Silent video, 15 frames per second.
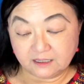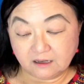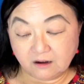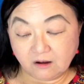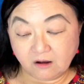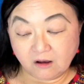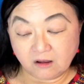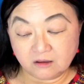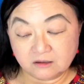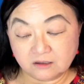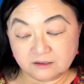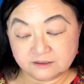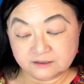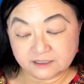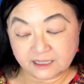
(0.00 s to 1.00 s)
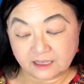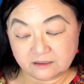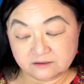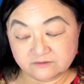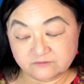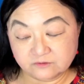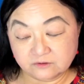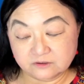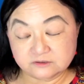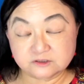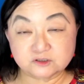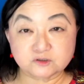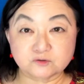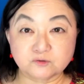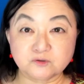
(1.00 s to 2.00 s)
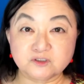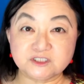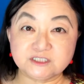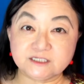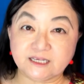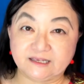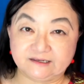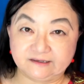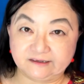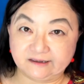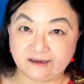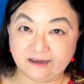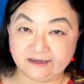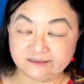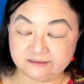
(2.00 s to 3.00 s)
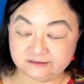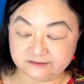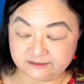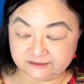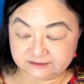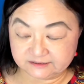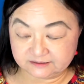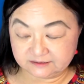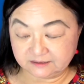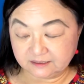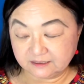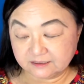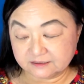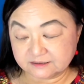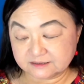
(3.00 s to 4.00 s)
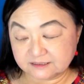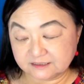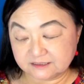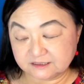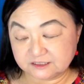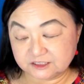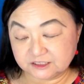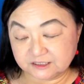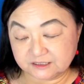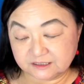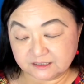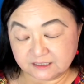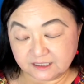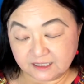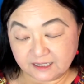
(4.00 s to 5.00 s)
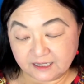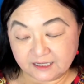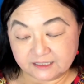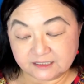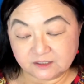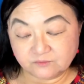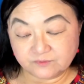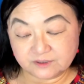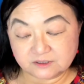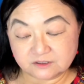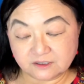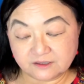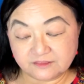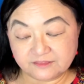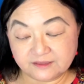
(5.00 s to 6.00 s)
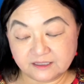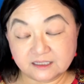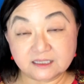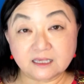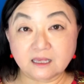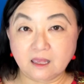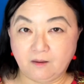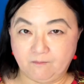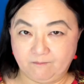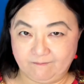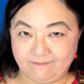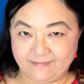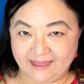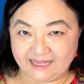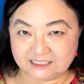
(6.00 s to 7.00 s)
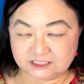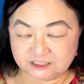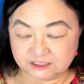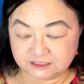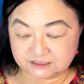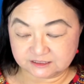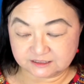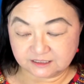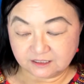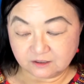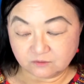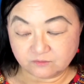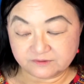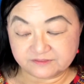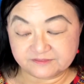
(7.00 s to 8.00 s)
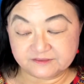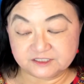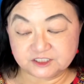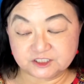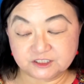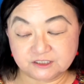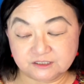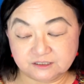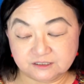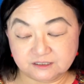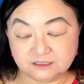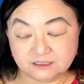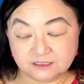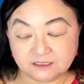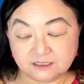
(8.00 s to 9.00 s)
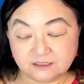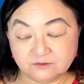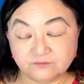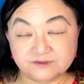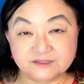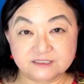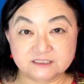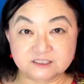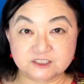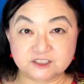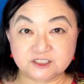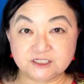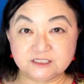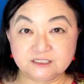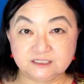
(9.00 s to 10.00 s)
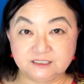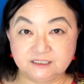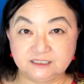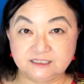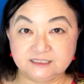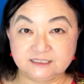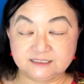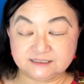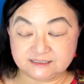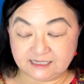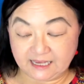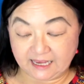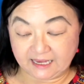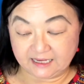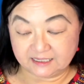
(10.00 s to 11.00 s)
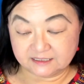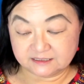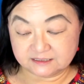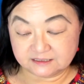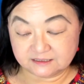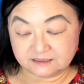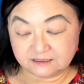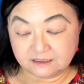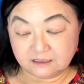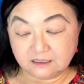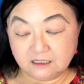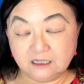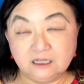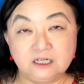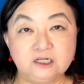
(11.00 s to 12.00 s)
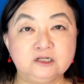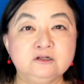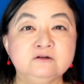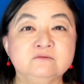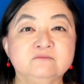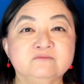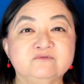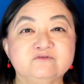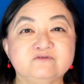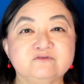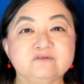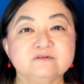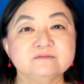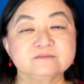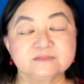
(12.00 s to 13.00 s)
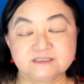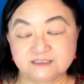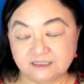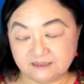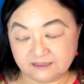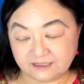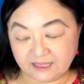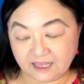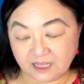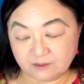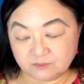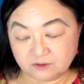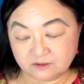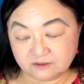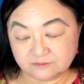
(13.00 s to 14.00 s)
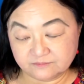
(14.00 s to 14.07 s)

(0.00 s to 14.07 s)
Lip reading: all on account of your excruciating idleness, said the Djinn, and he went on thinking magics with his chin in his hand. Humph, said the camel.